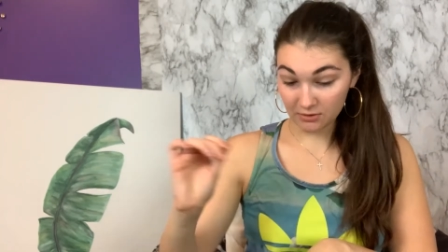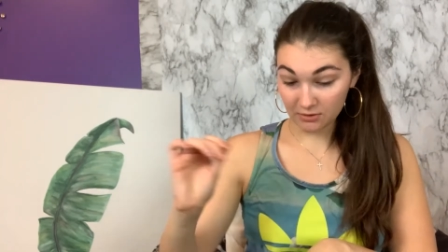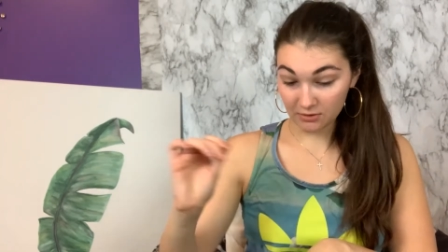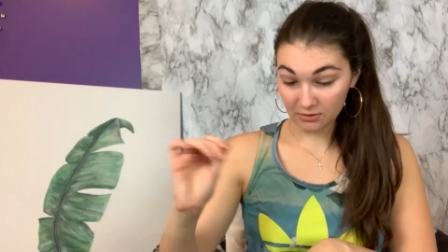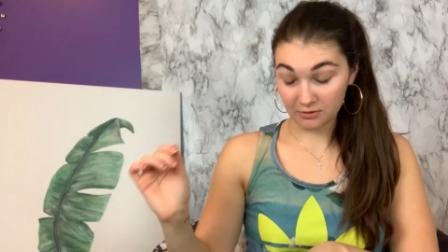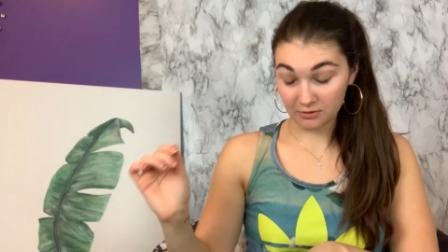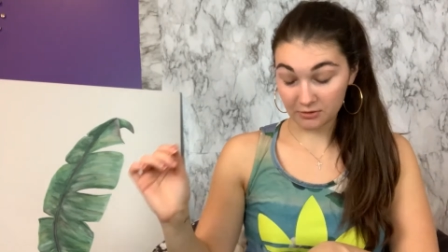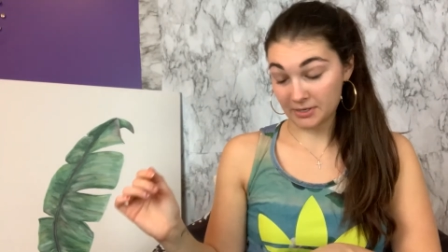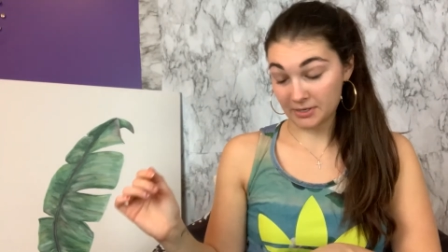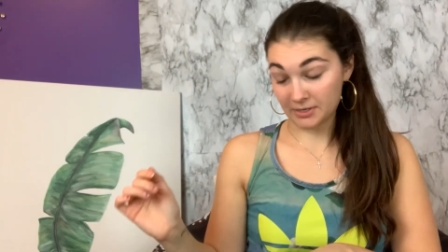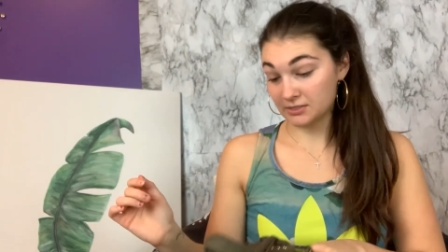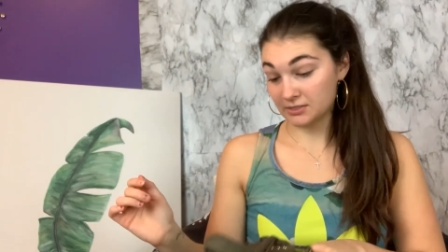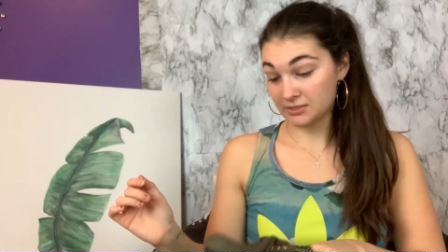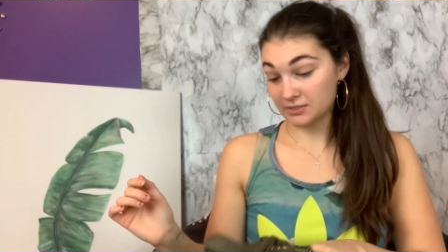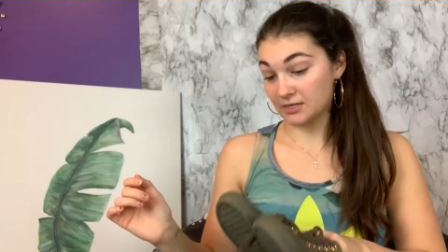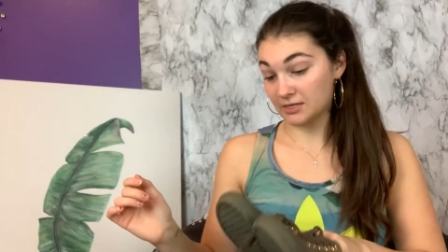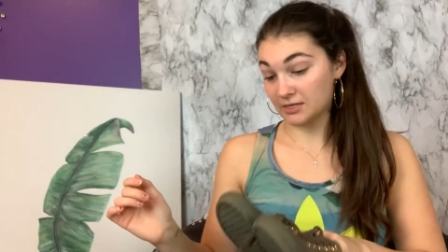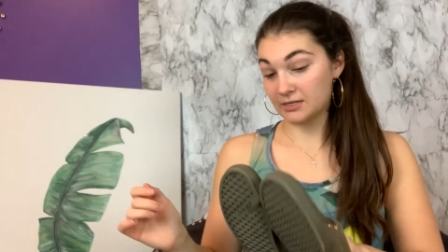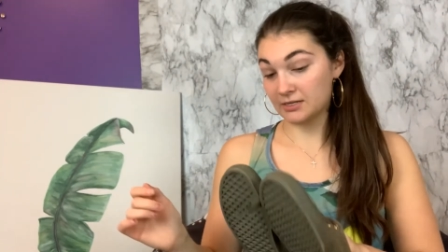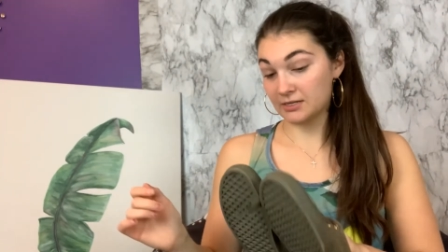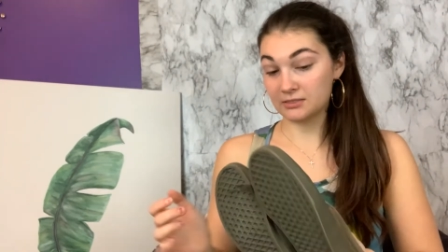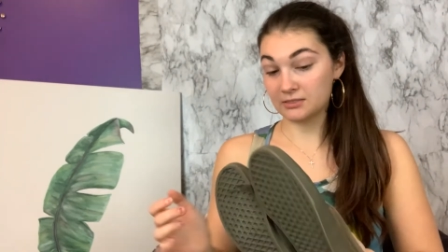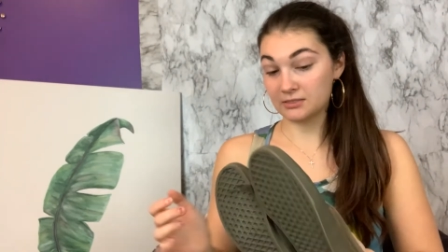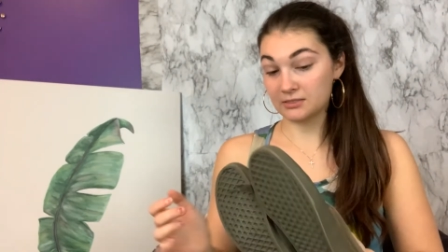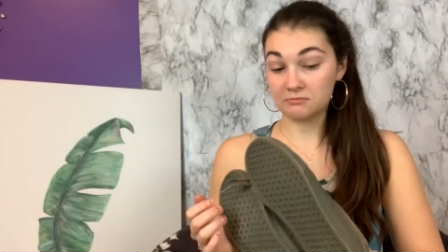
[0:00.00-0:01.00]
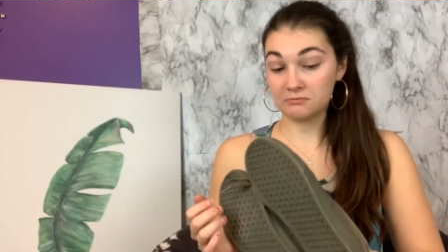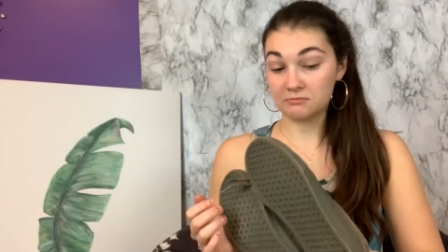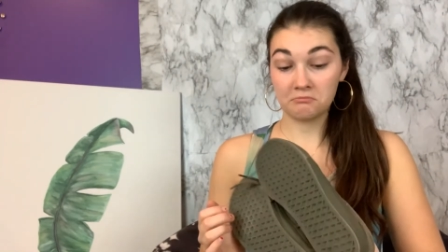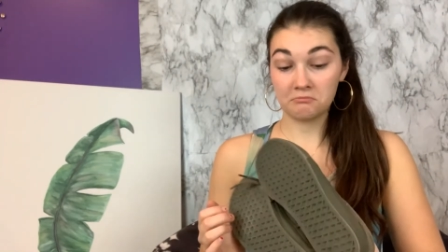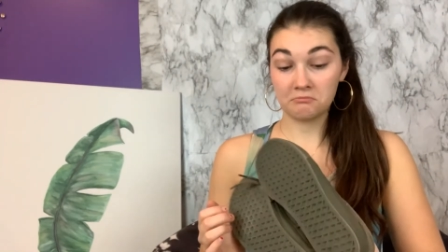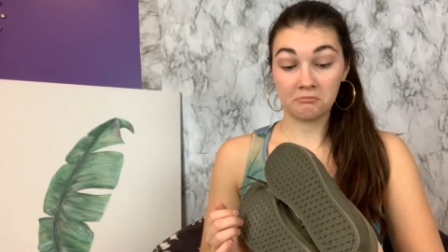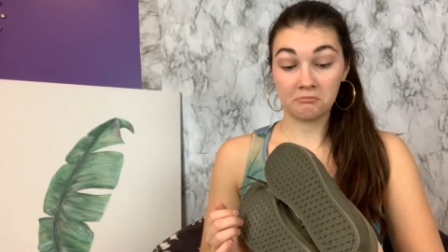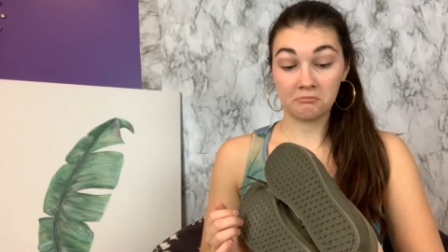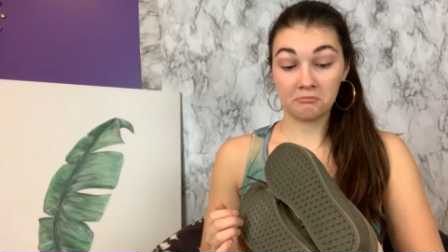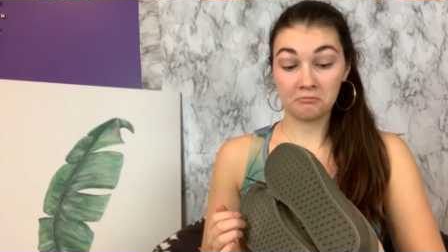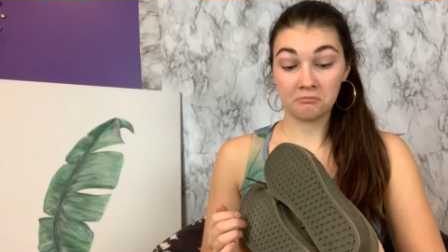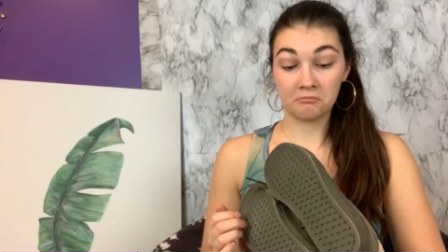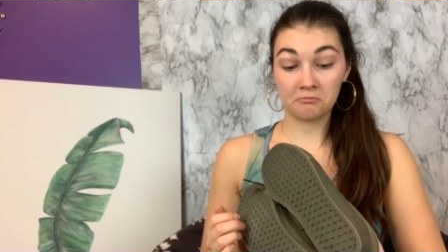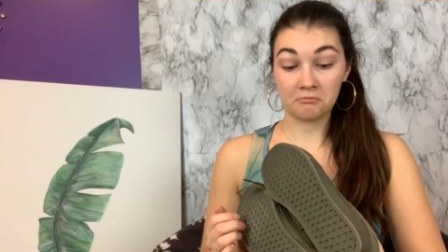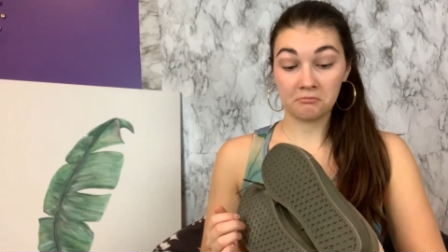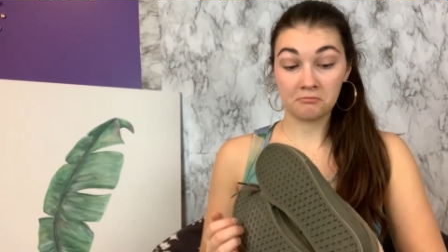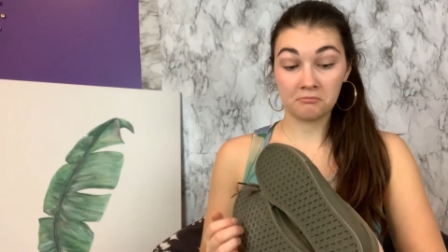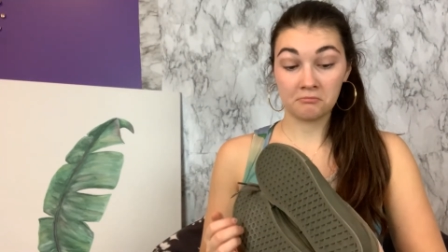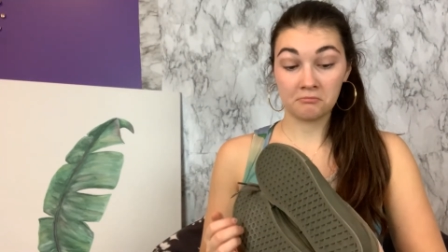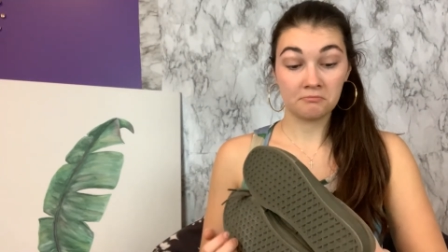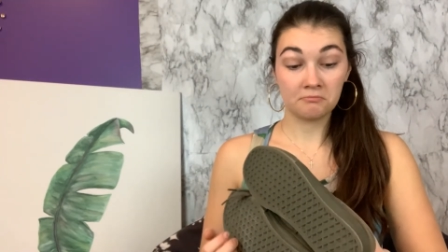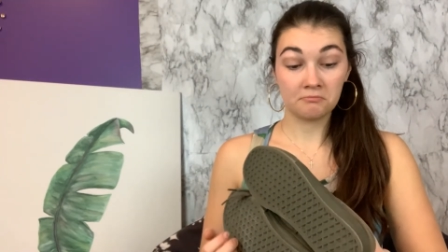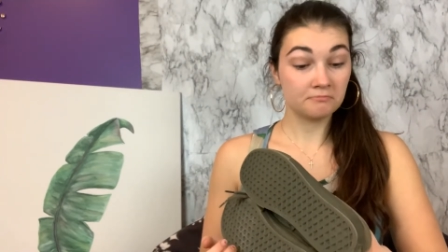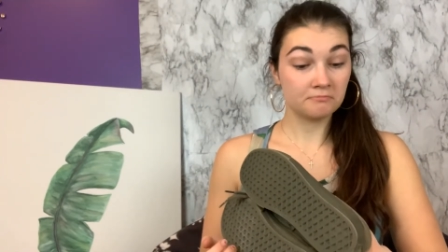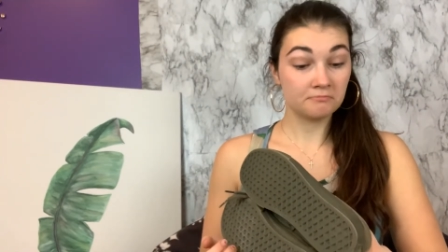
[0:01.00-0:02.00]
Oh, they're my size.
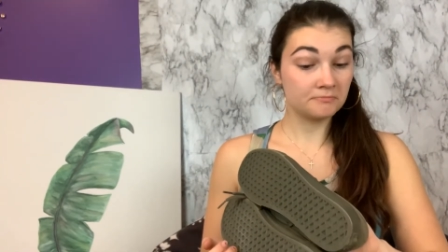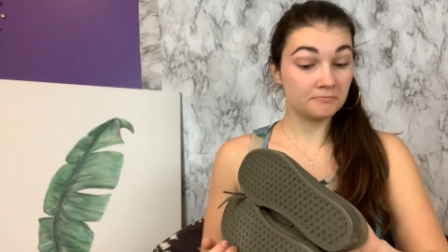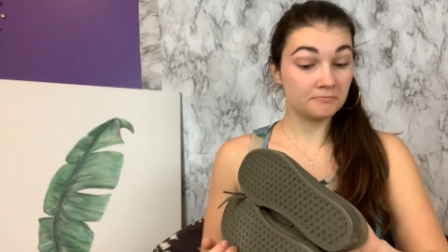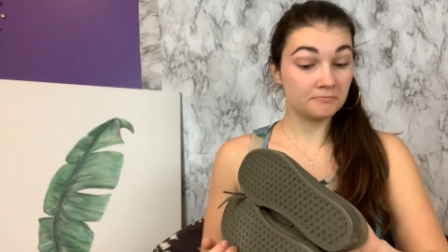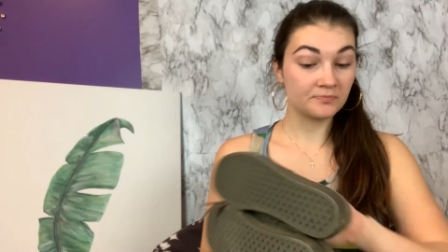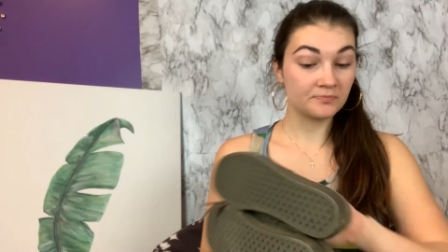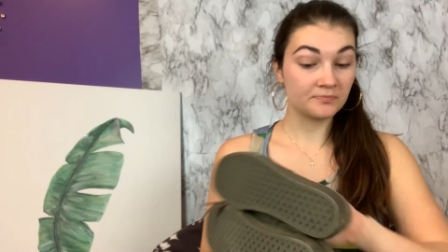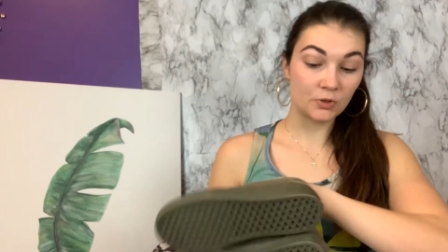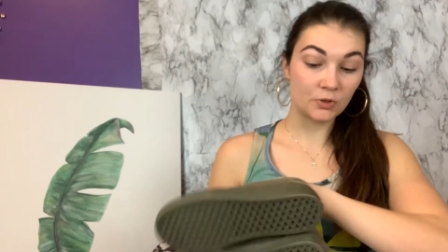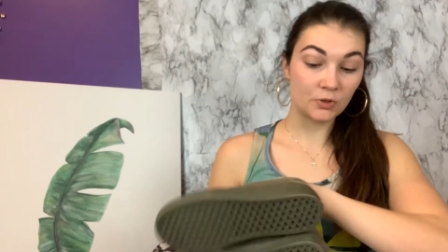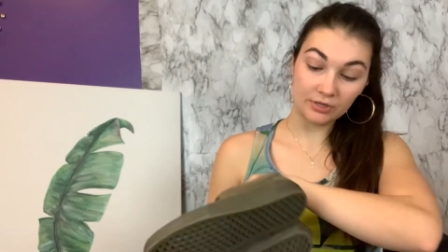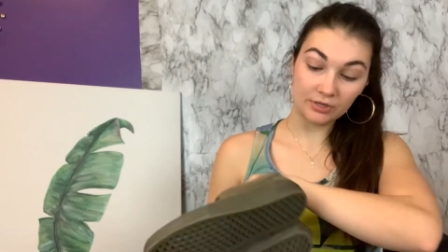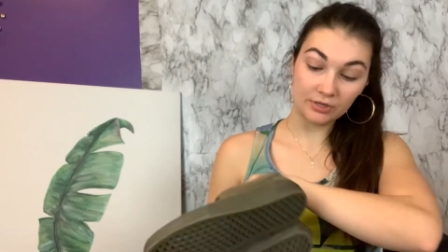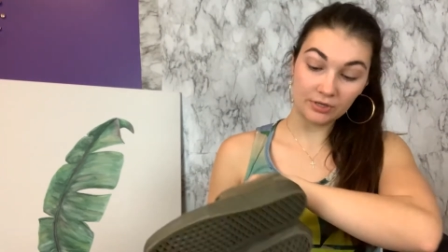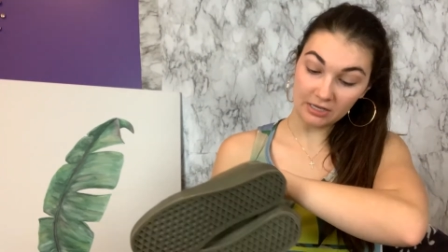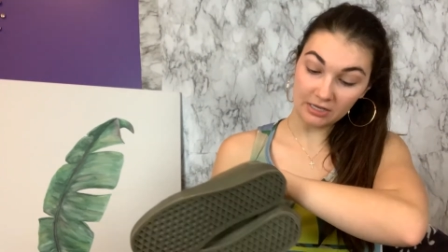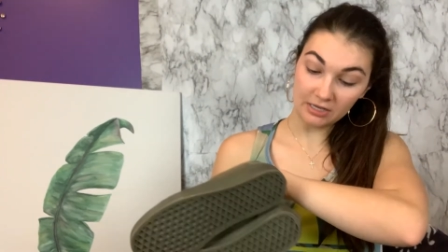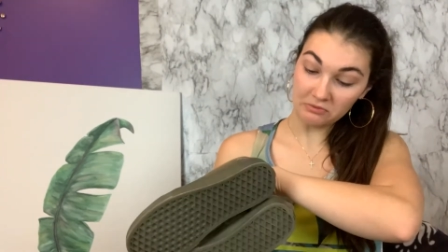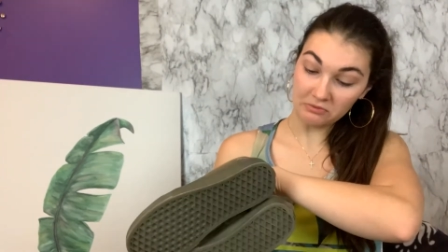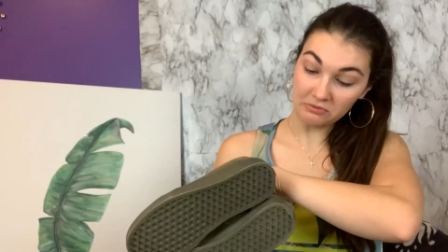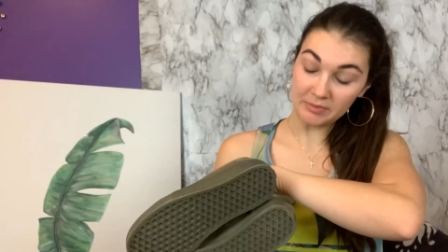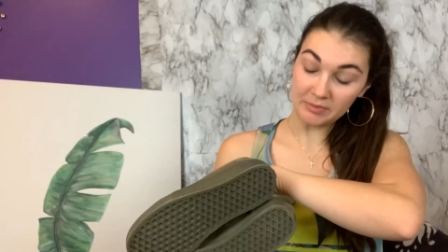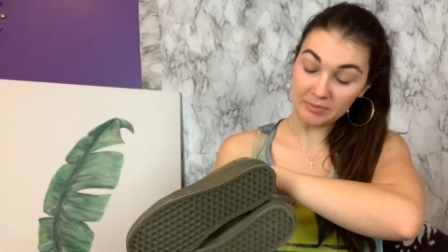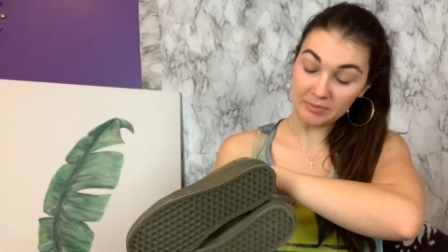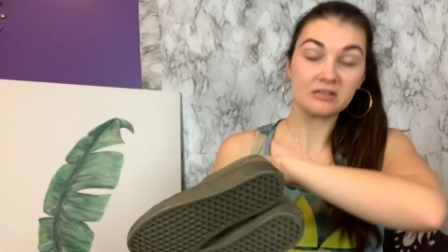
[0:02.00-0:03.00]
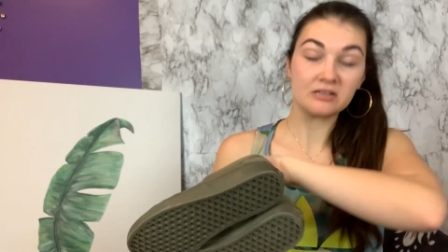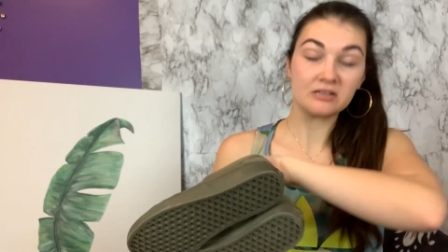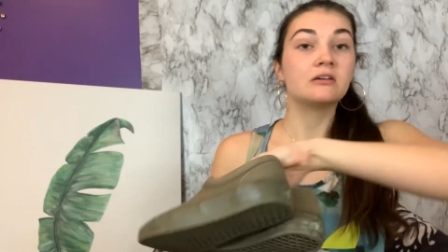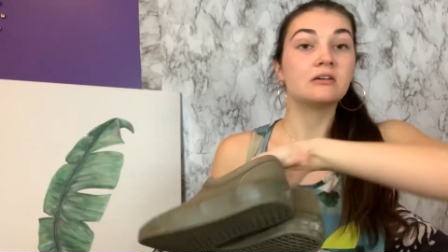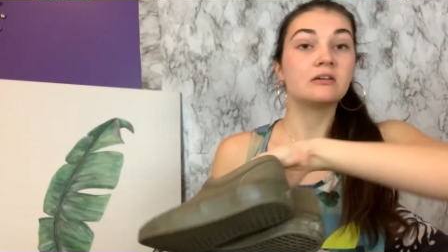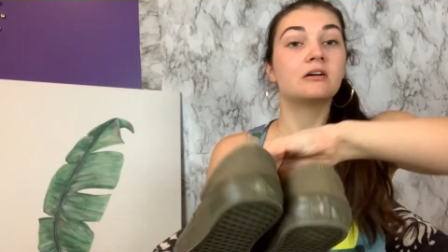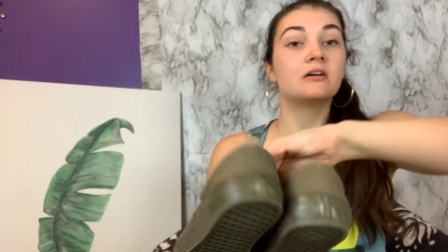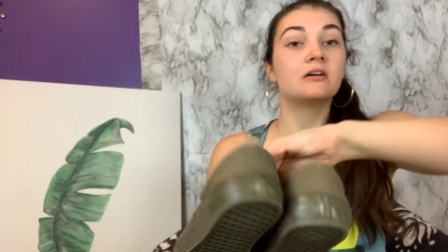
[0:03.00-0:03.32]
Or an 8 woman,